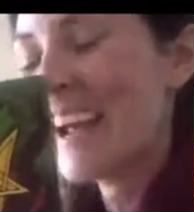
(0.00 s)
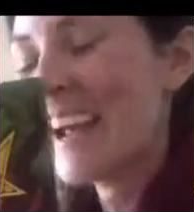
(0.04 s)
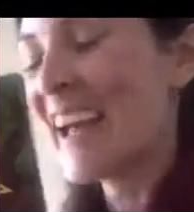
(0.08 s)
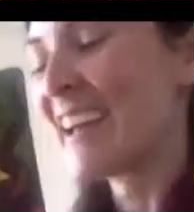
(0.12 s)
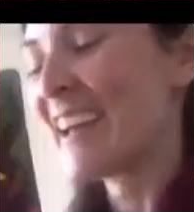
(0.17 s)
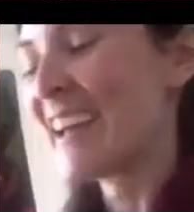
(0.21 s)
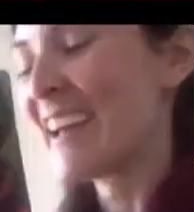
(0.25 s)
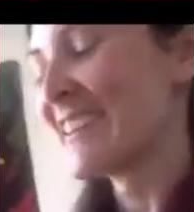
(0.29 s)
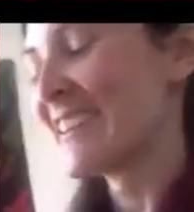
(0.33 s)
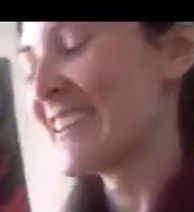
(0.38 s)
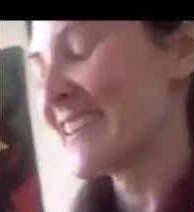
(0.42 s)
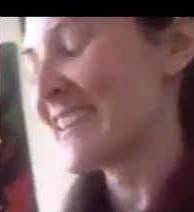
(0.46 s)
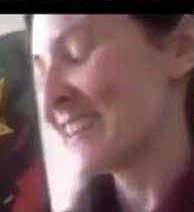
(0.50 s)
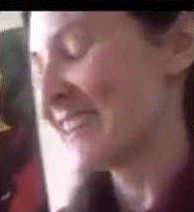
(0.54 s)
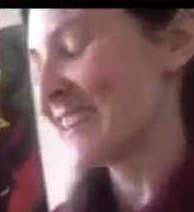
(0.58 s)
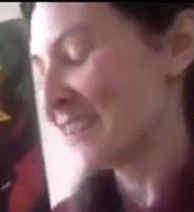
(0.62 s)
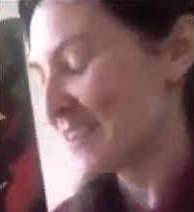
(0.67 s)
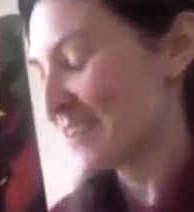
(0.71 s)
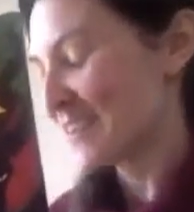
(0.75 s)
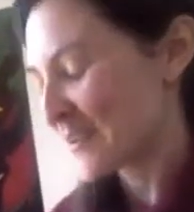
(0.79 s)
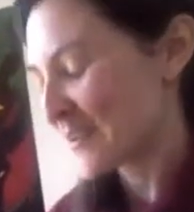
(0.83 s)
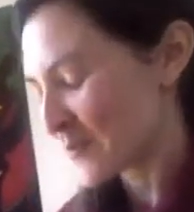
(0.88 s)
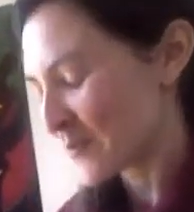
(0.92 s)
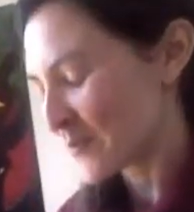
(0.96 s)
and you're
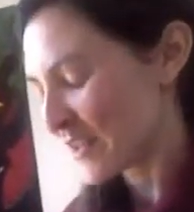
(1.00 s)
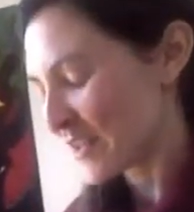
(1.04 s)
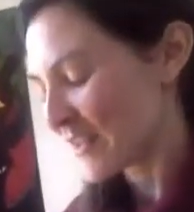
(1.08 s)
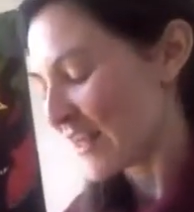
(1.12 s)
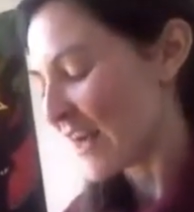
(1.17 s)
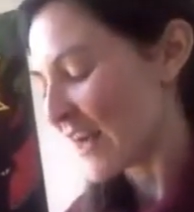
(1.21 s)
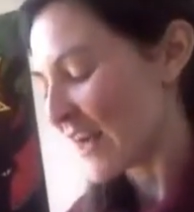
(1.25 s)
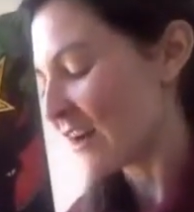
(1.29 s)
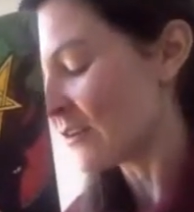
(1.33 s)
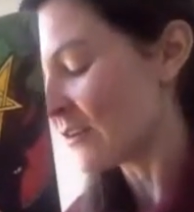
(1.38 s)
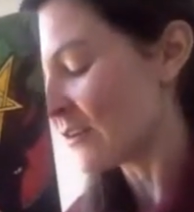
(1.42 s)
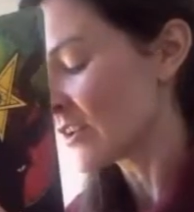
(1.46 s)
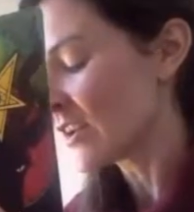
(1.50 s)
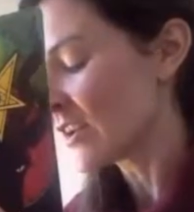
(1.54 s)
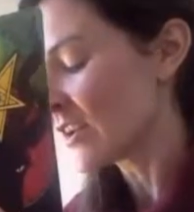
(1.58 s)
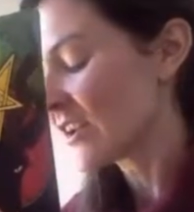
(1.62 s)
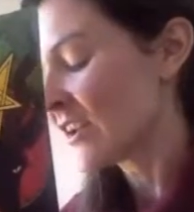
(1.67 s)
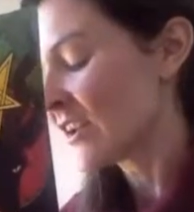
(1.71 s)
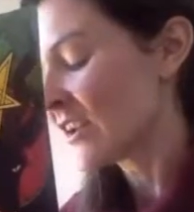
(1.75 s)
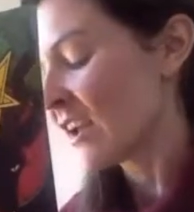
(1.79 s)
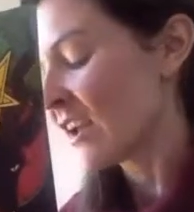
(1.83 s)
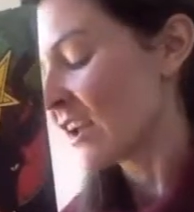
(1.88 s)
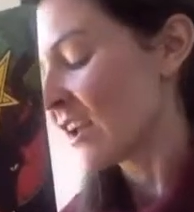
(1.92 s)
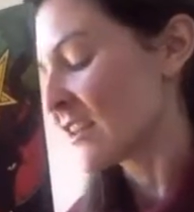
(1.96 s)
going to breathe out
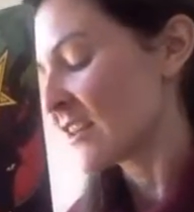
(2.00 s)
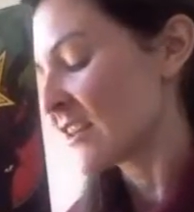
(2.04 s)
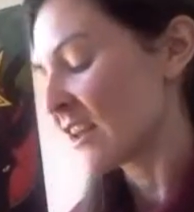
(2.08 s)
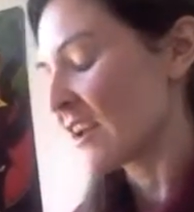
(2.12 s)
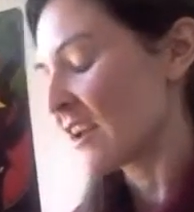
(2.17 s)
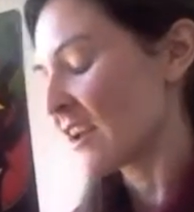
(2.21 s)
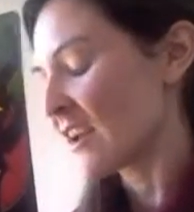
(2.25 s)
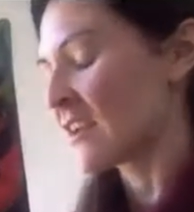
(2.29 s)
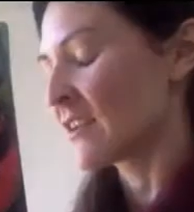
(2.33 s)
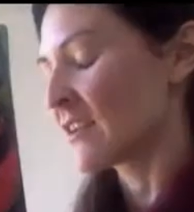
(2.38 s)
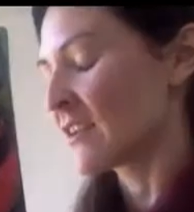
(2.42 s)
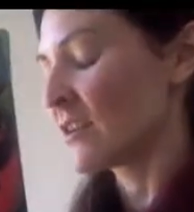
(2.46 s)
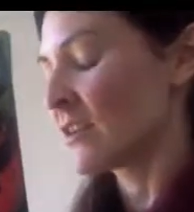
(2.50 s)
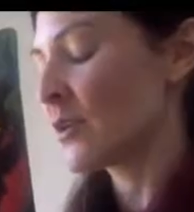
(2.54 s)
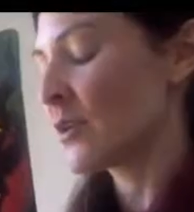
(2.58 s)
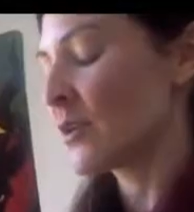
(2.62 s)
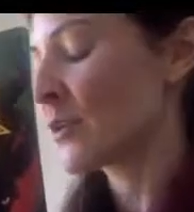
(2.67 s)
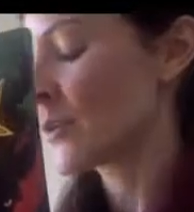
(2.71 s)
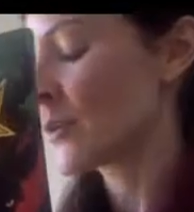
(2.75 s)
and then